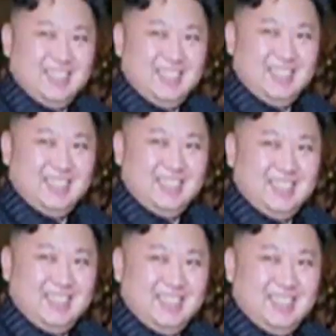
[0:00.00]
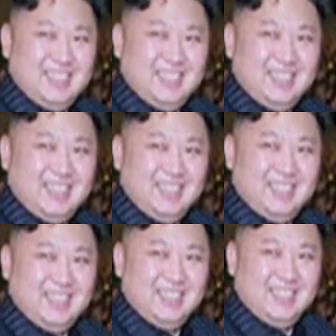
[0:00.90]

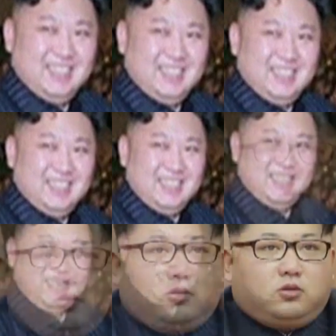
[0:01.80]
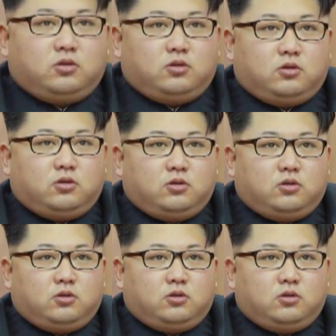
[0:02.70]

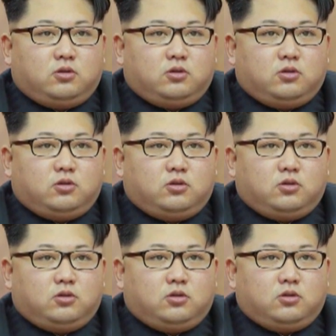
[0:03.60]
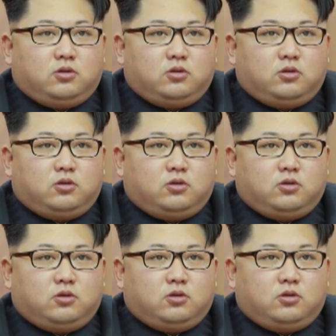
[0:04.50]

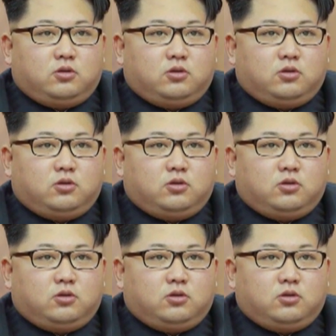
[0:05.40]
[no speech]